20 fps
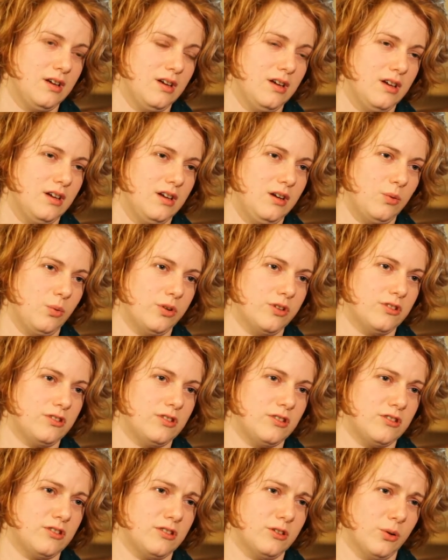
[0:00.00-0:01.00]
It was
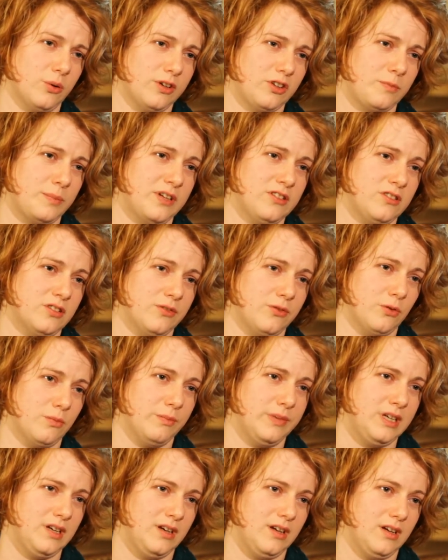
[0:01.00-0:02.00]
so expensive for
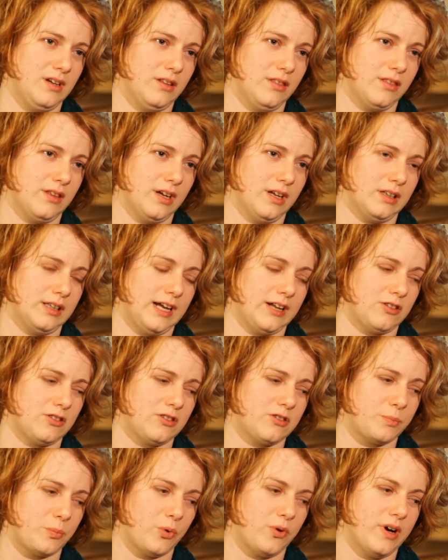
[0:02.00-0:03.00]
me that last
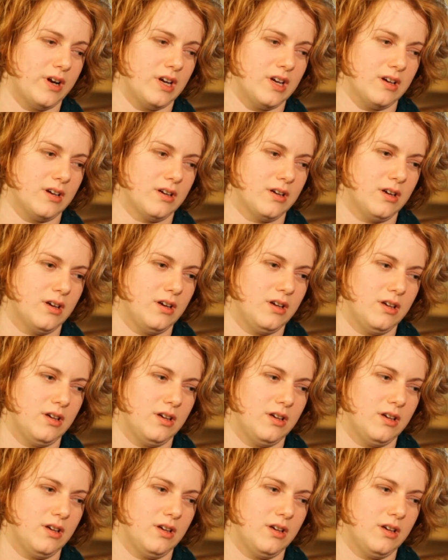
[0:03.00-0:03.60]
spring,